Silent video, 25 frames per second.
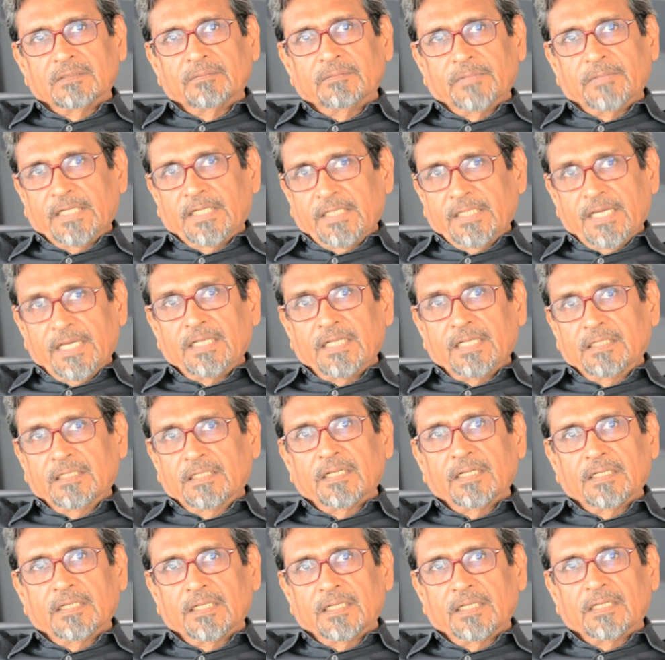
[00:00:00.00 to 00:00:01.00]
were there in
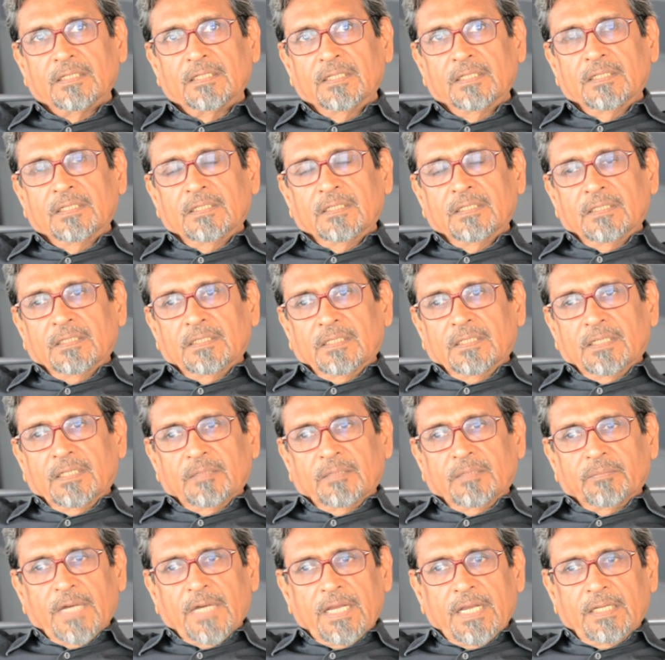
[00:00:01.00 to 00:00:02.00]
India.
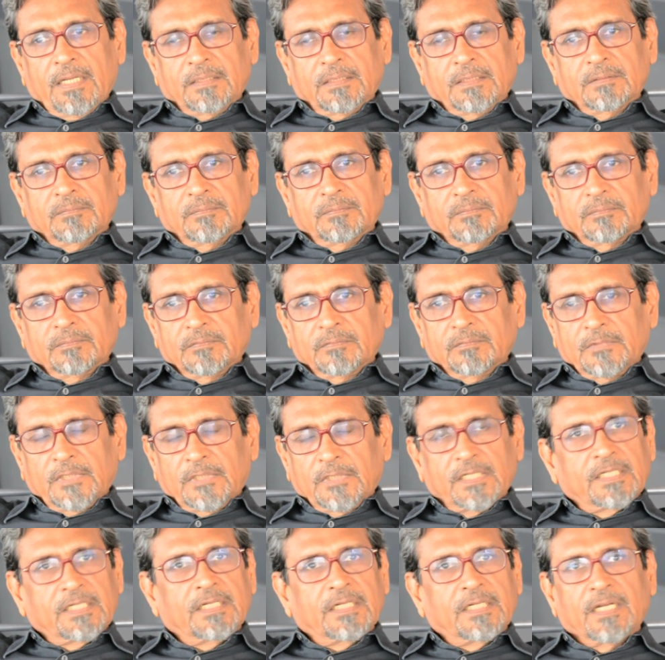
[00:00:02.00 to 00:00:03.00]
And by
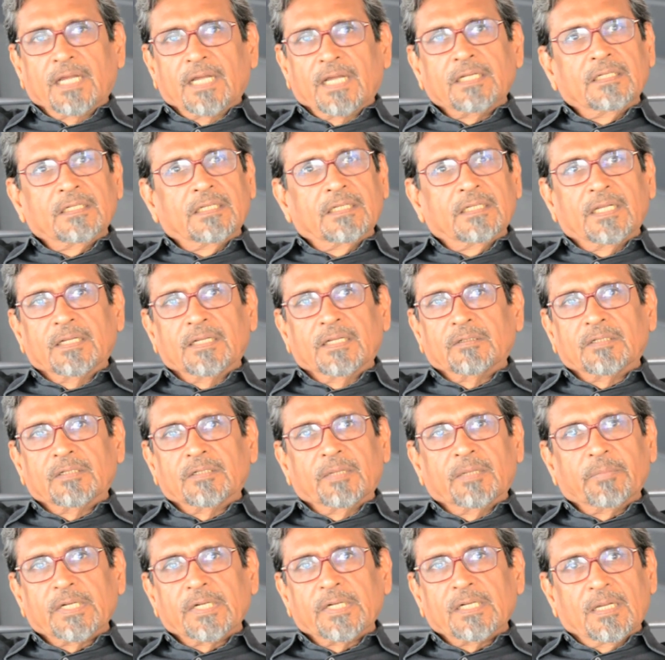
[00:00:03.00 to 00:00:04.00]
39, they
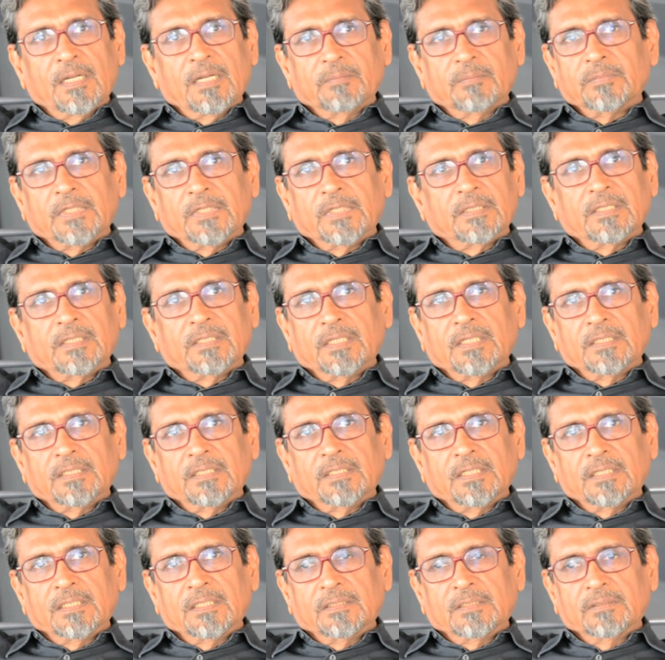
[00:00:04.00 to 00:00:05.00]
picked up,
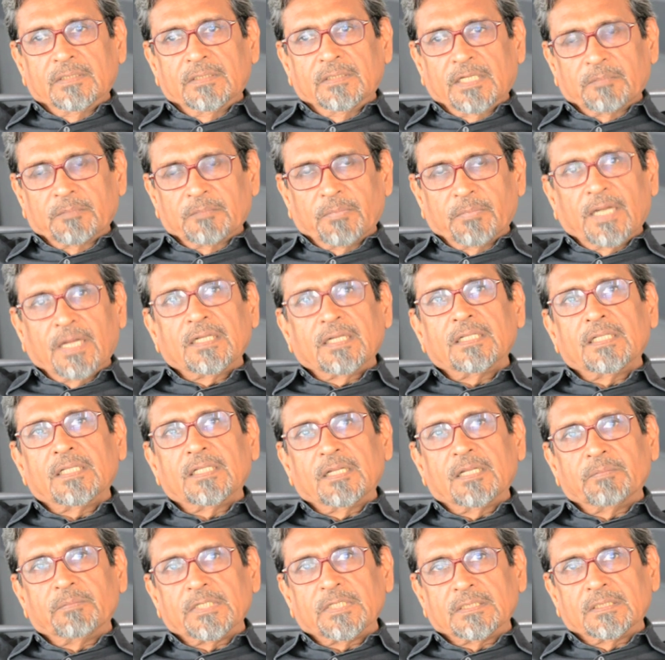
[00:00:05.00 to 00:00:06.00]
they expanded
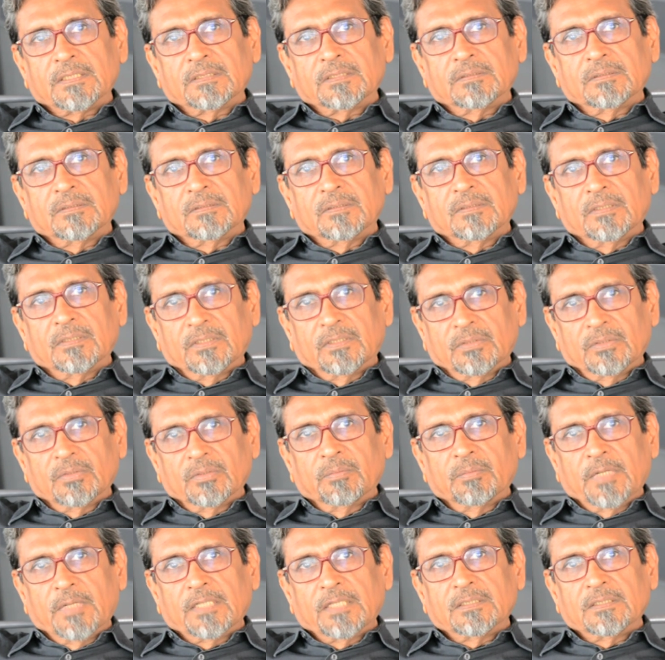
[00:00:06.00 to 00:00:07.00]
that business
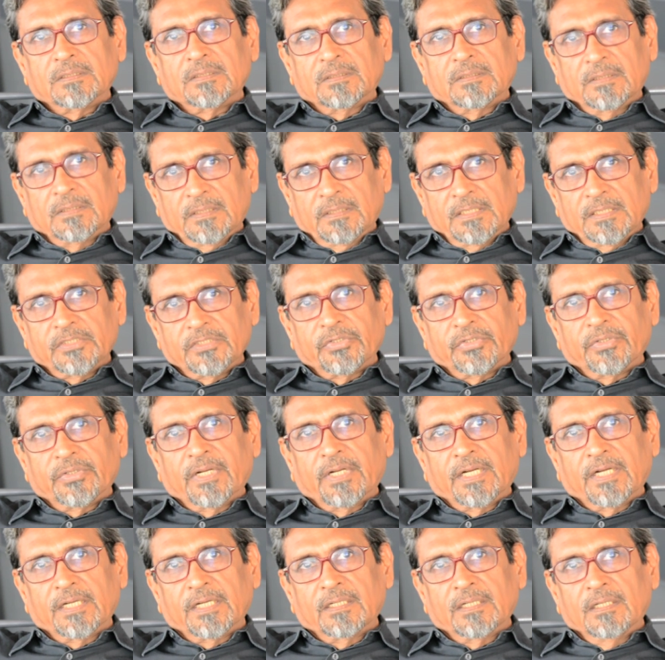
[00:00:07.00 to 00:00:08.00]
so much, the
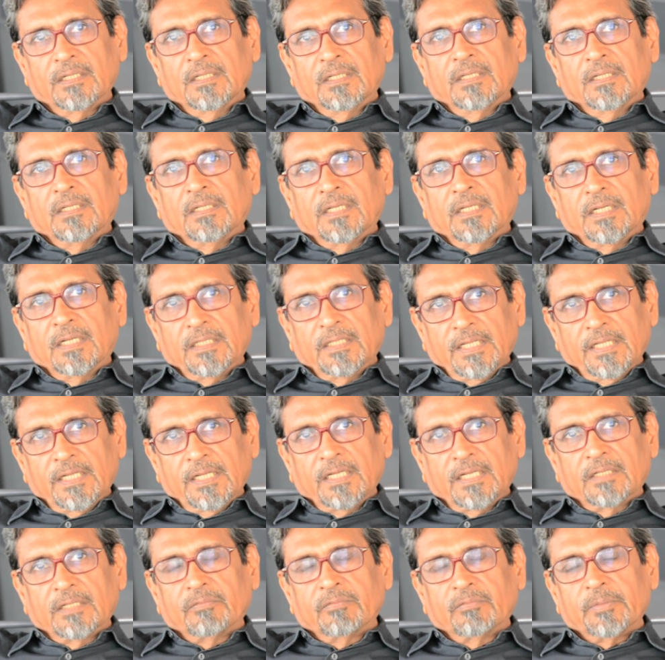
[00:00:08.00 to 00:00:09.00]
engineering and
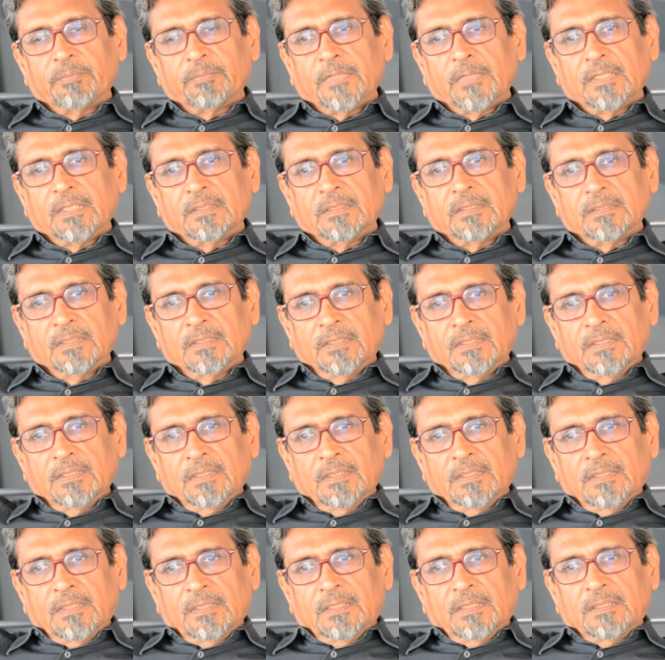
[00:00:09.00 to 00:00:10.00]
dairy equipment.
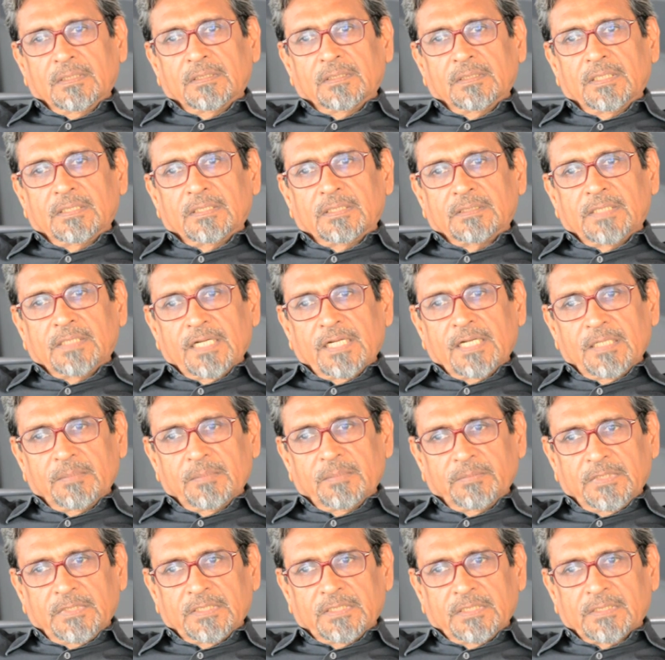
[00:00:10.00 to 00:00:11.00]
They set up
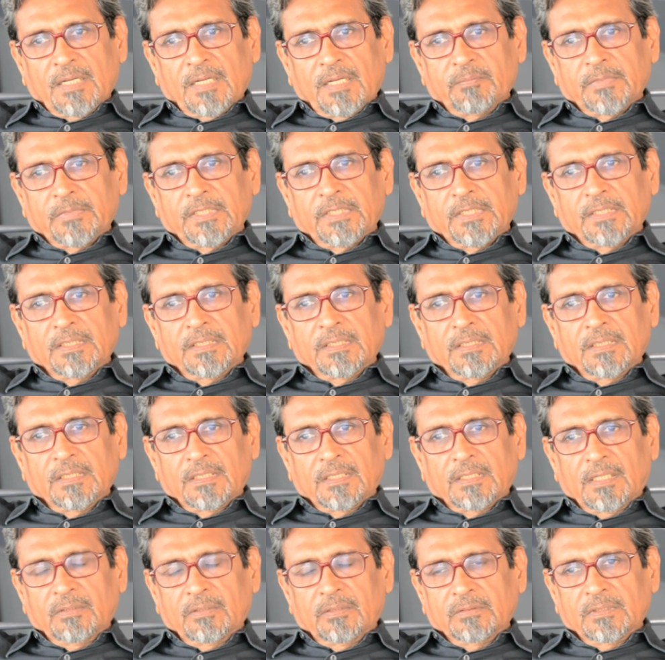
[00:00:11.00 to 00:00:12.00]
this company
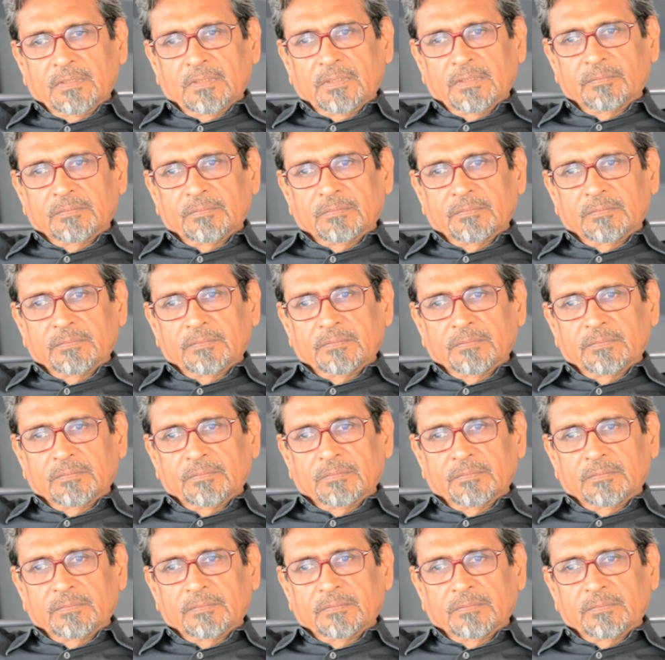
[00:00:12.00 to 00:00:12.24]
around